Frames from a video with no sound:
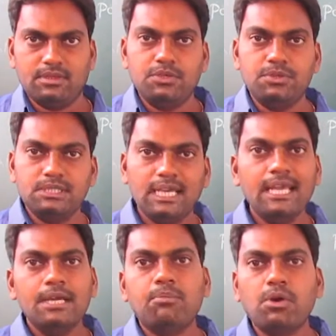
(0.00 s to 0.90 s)
due to
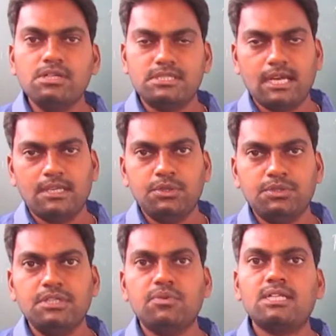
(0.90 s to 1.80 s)
the
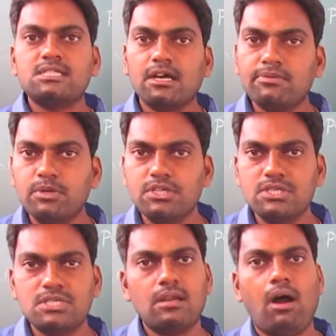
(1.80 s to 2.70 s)
virtue of
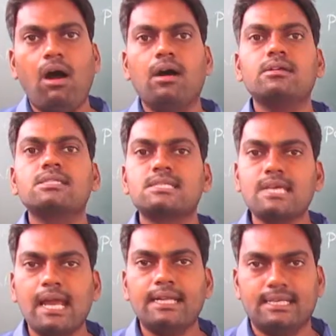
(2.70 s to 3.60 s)
position or
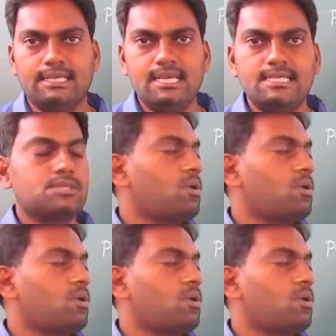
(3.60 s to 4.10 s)
state is